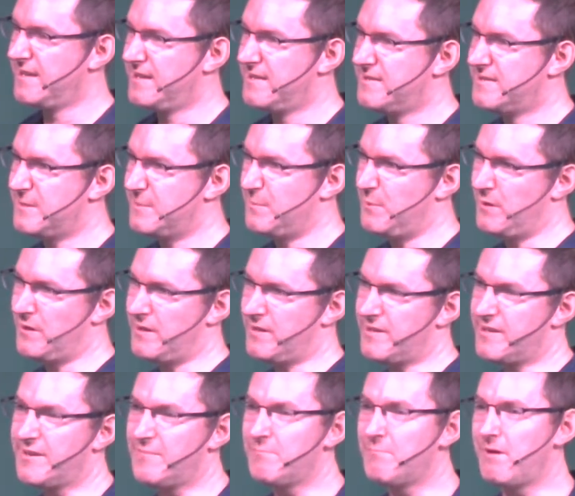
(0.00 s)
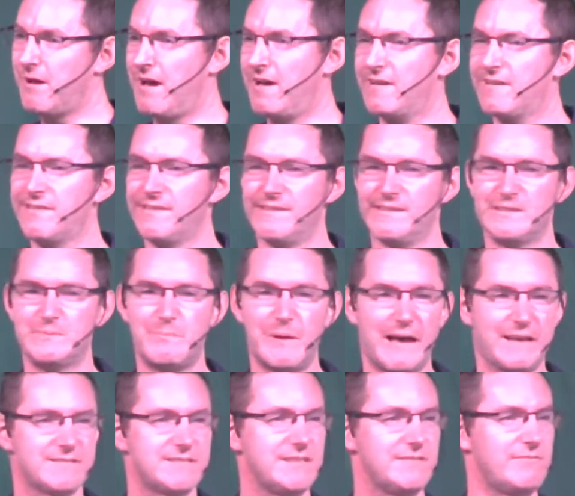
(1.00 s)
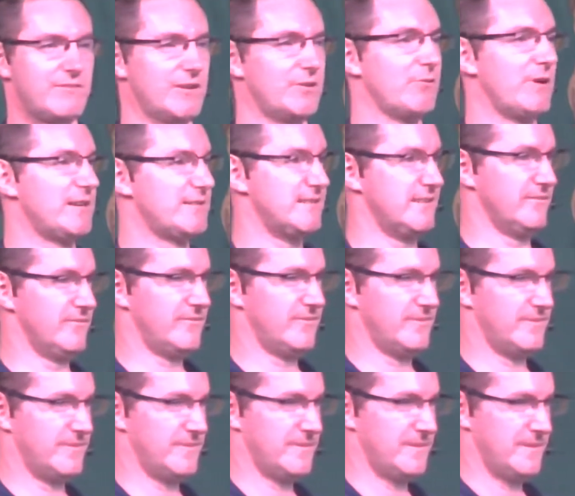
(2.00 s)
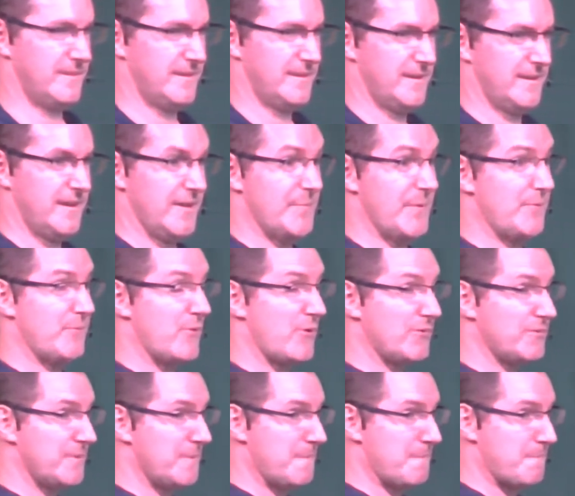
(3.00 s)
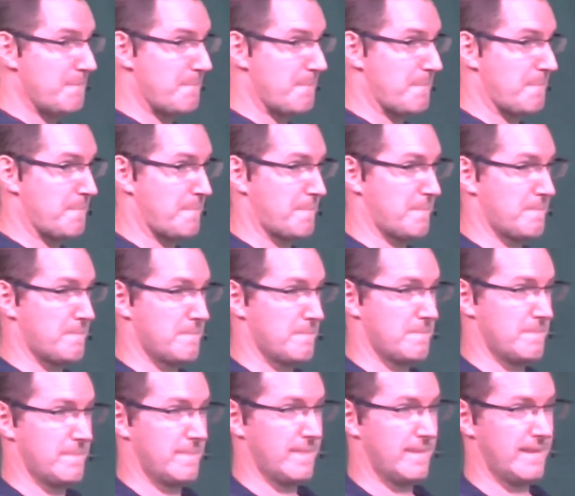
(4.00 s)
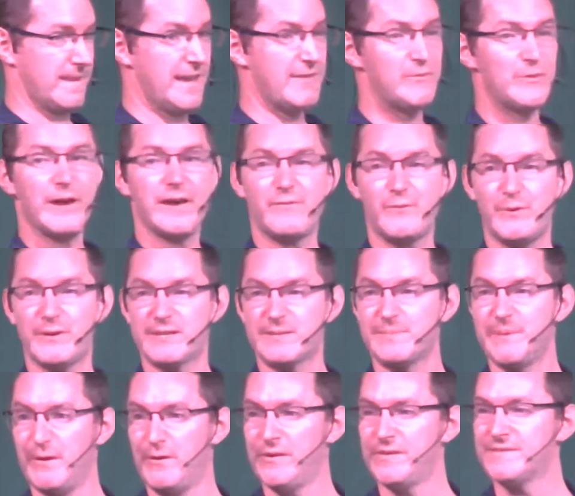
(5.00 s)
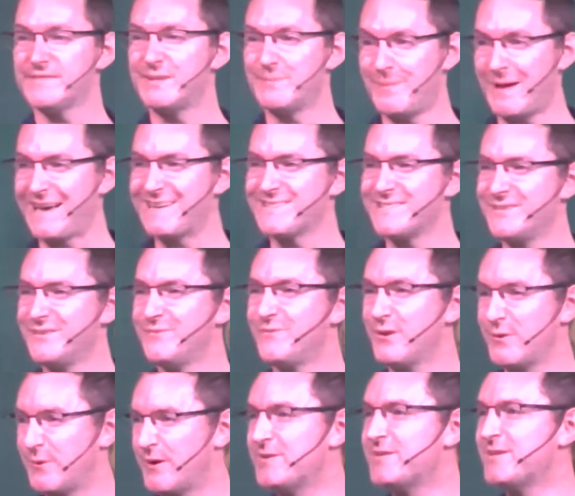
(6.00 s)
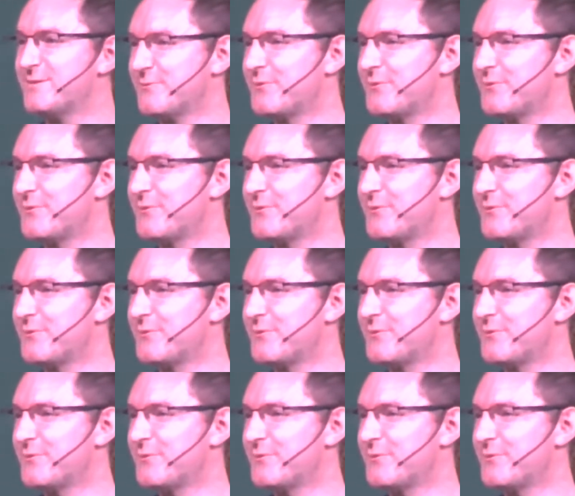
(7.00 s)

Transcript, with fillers: to bring a comeback that is passive-aggressive. Am I wrong? Have you ever experienced a passive-aggressive